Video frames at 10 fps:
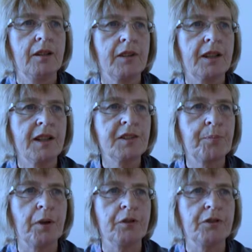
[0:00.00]
The Gus
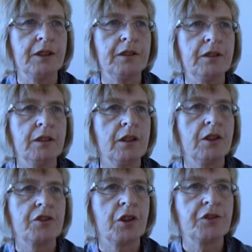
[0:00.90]
protein
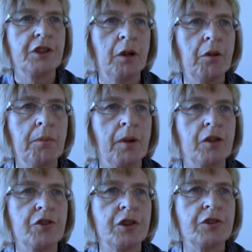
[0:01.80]
shows no
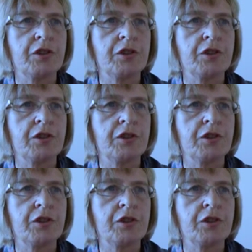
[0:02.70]
homology